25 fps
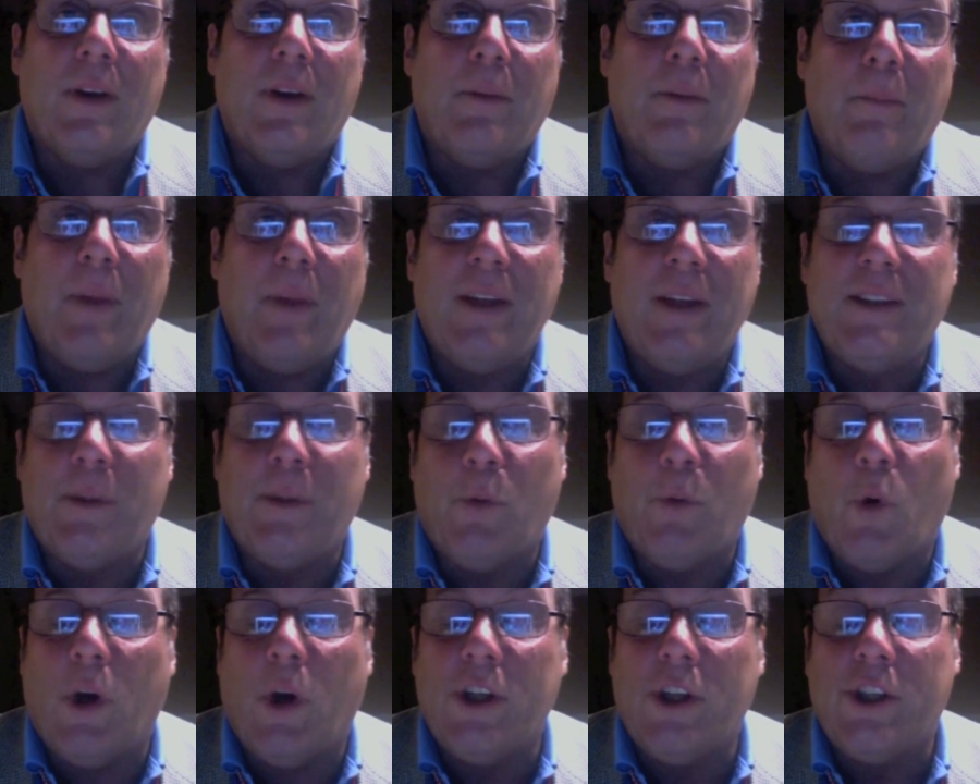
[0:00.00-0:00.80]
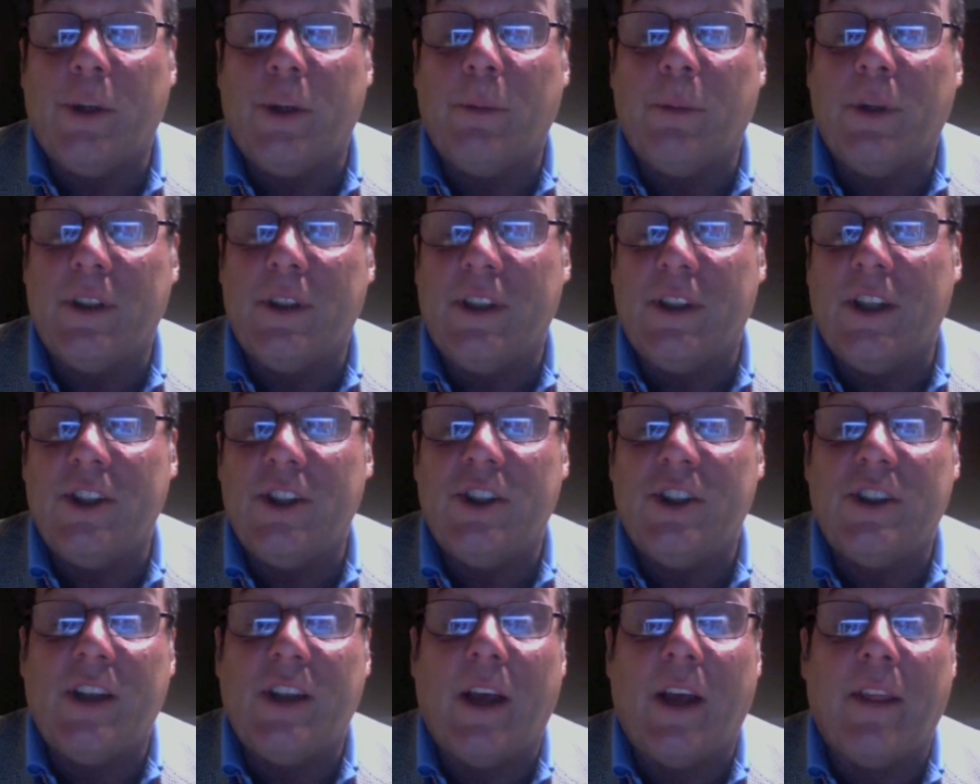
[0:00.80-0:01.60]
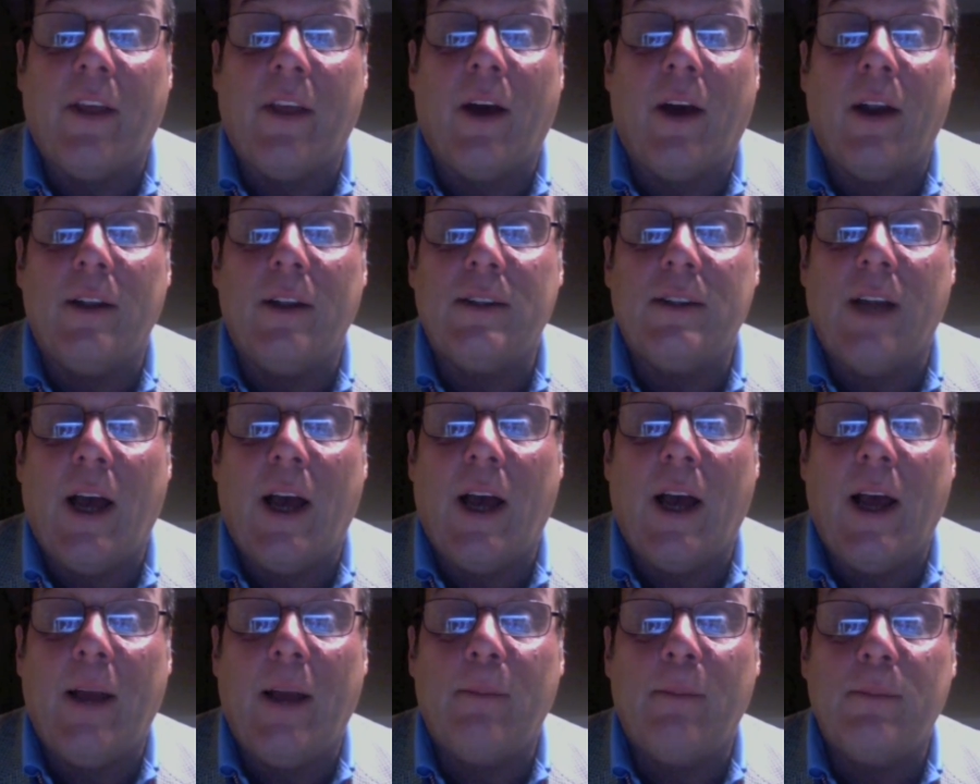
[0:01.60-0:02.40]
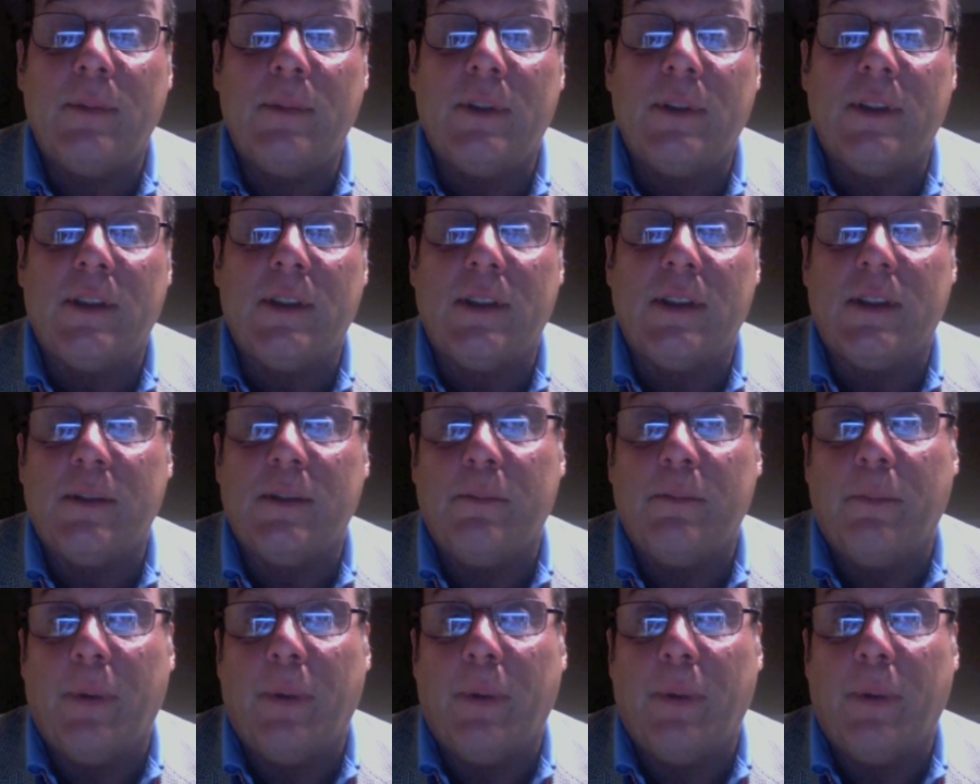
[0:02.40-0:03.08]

Made some questionable decisions, I thought, at times.